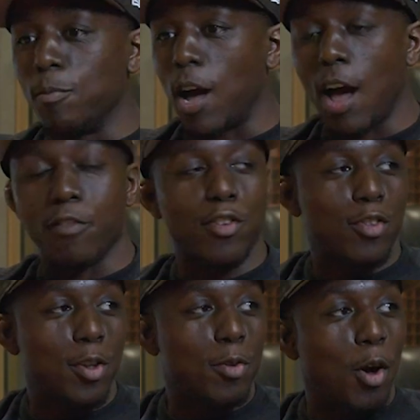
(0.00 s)

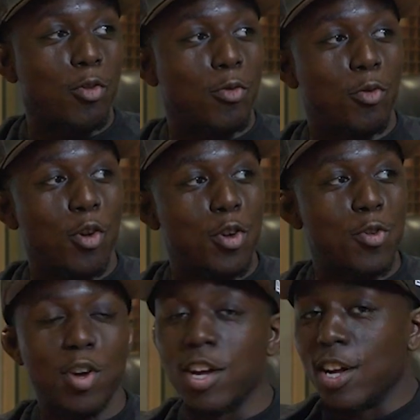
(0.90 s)
Obviously, coaching for
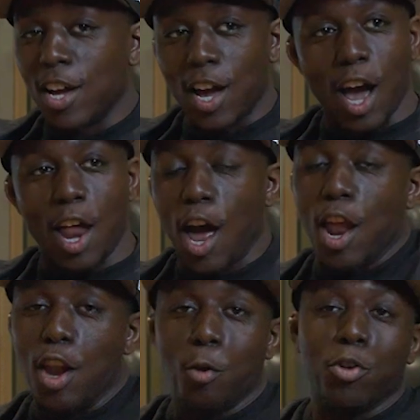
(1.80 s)
you,
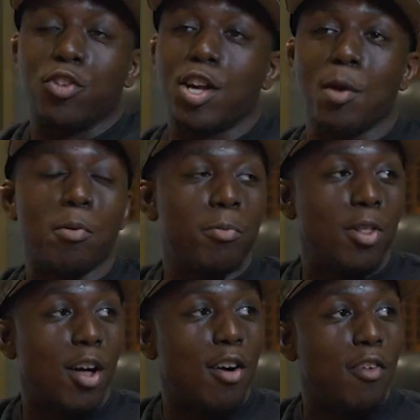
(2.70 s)
I know what you're
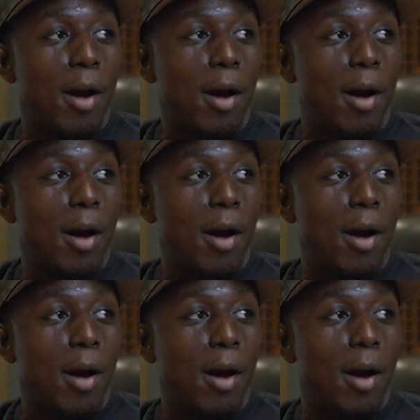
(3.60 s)
capable of.